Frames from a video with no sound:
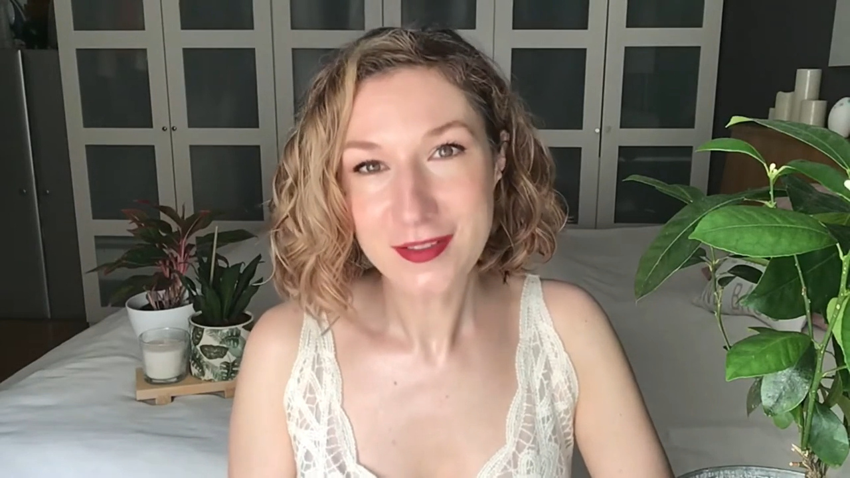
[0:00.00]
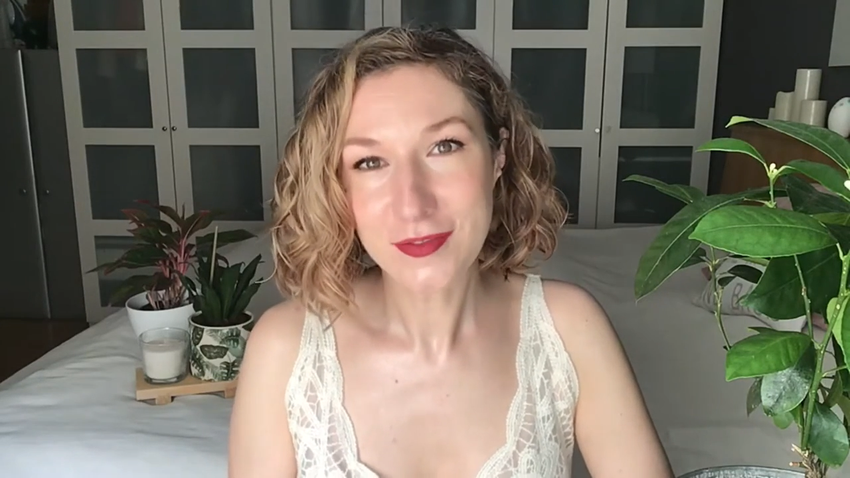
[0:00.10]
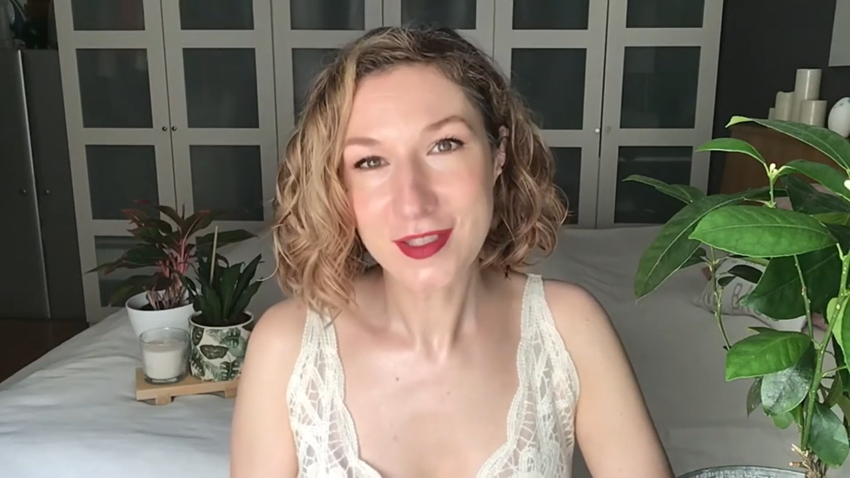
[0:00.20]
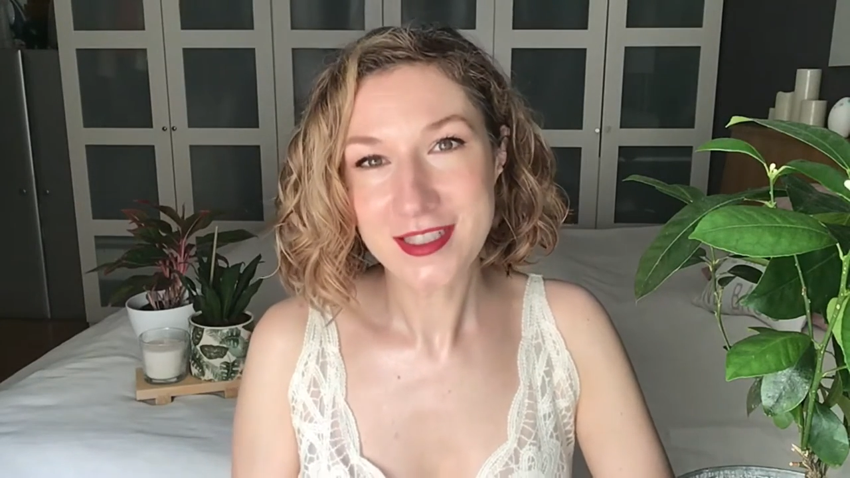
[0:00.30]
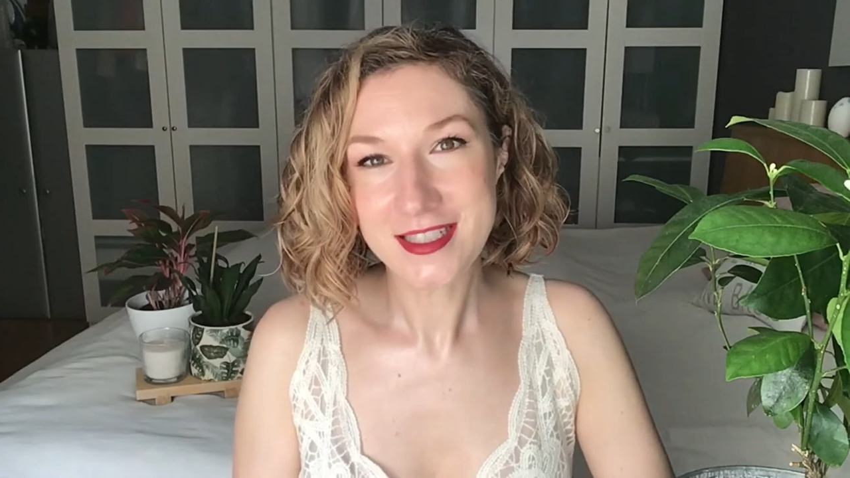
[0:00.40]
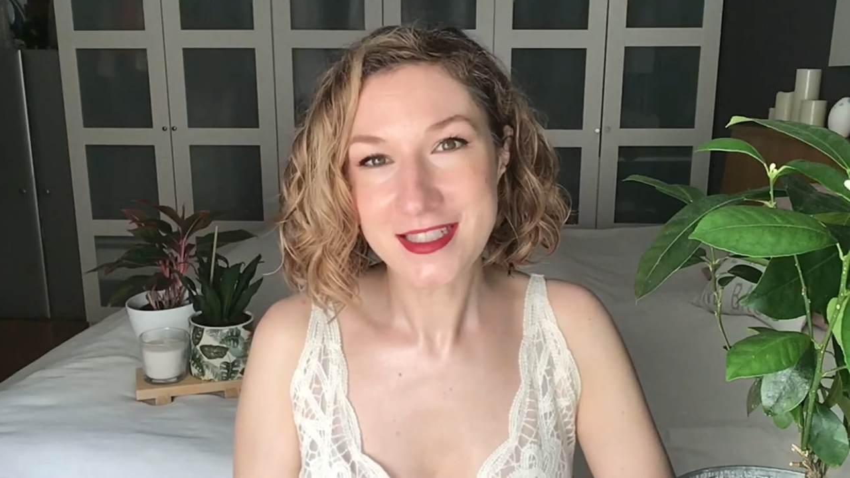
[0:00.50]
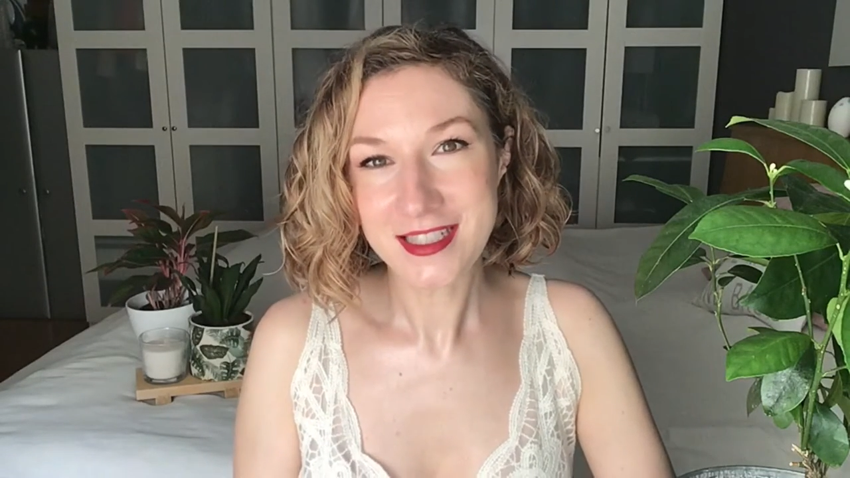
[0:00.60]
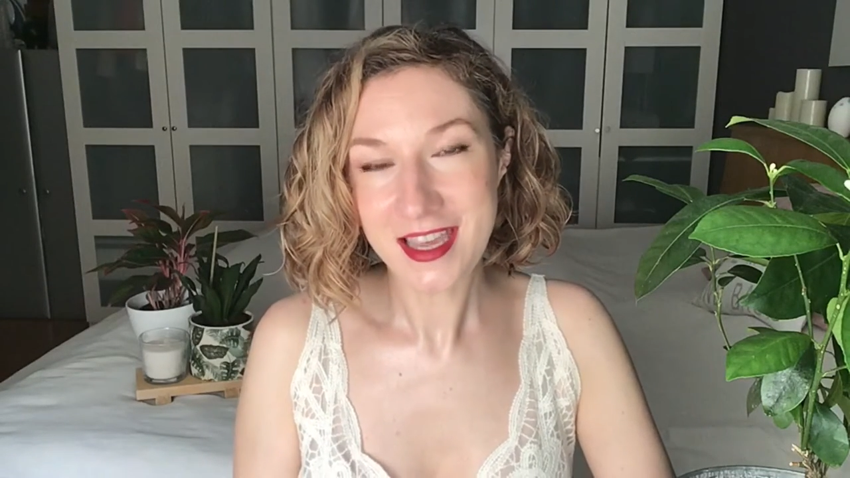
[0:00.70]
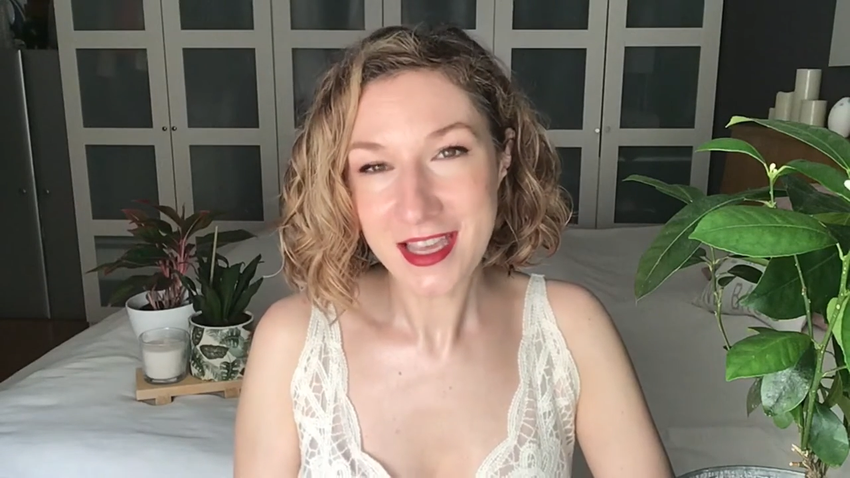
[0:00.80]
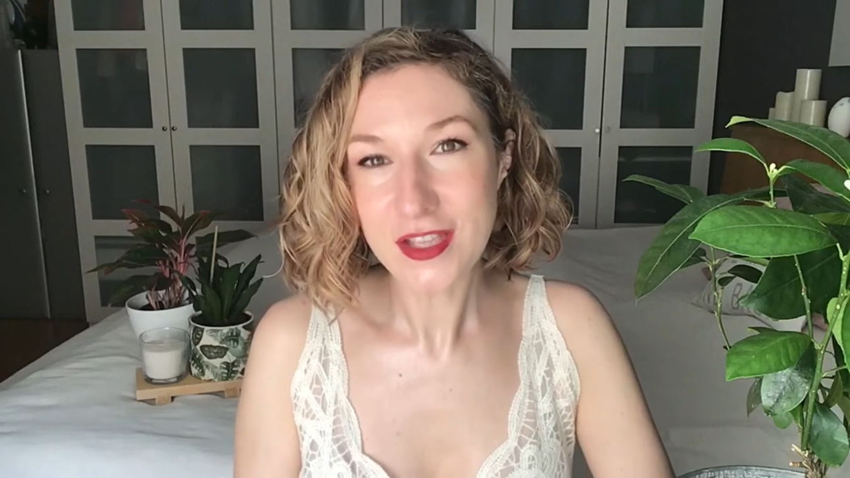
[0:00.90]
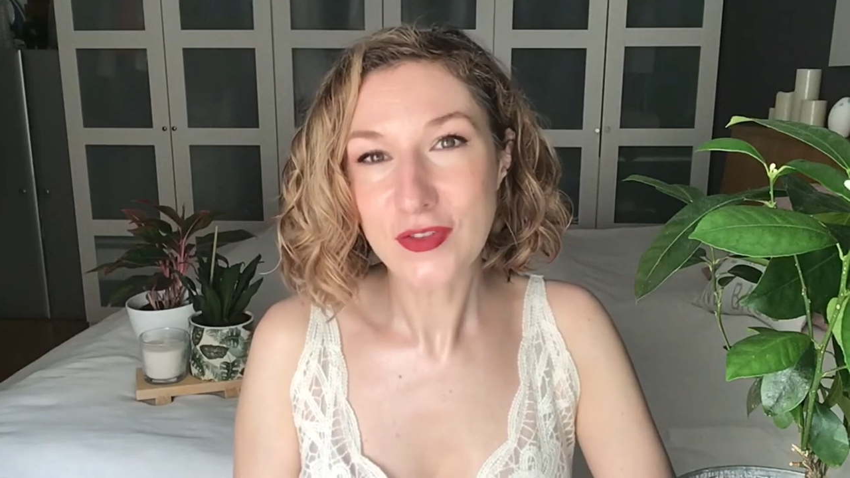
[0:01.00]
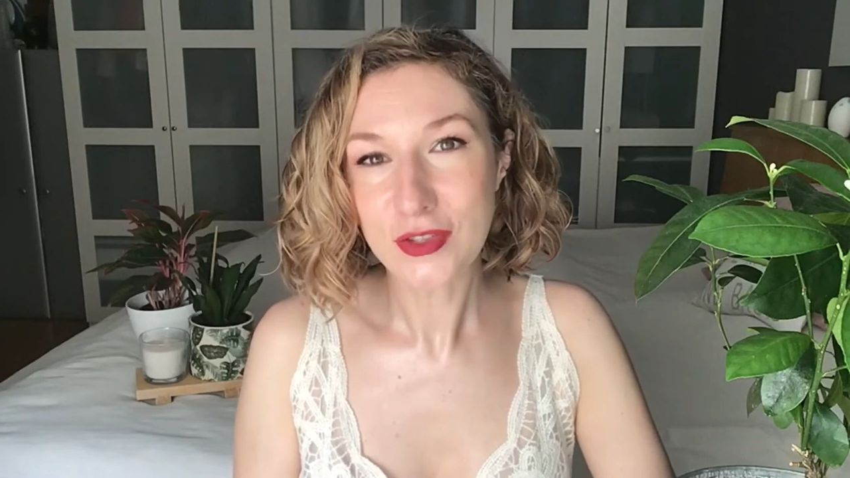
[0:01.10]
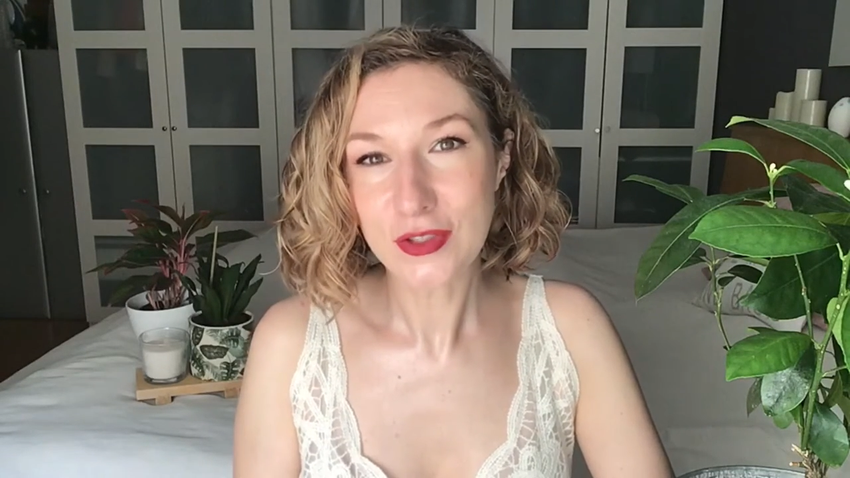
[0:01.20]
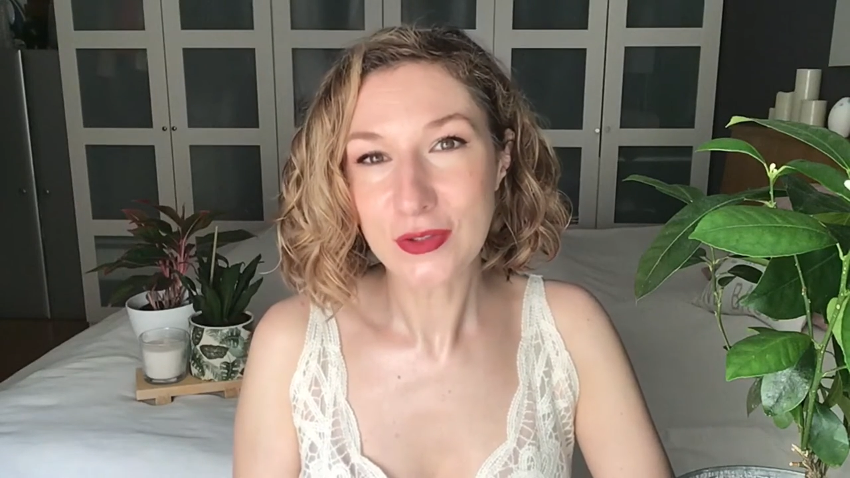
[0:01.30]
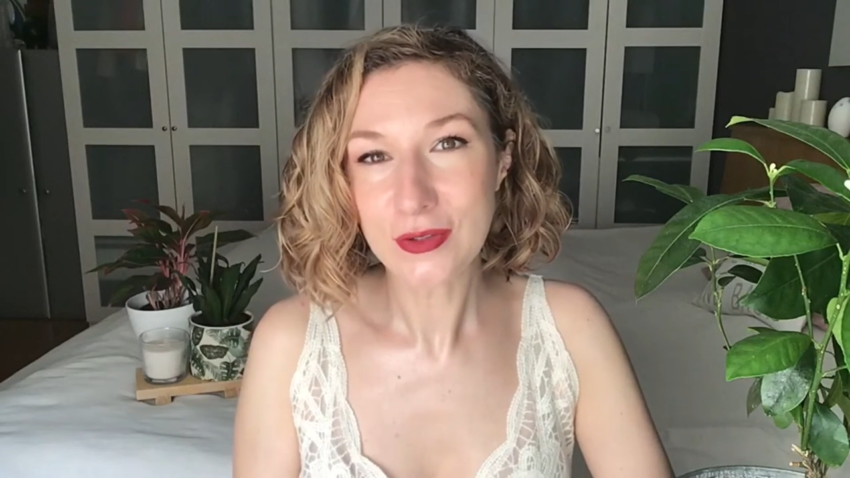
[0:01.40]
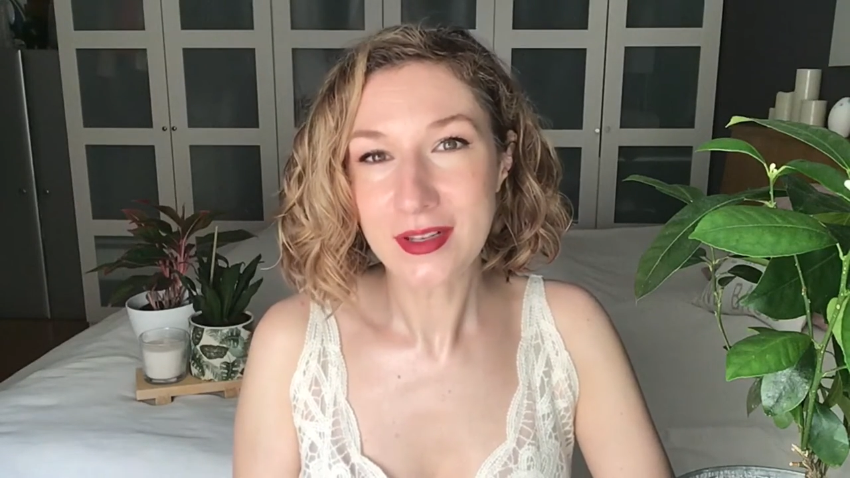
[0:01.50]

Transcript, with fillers: if this is the case for you.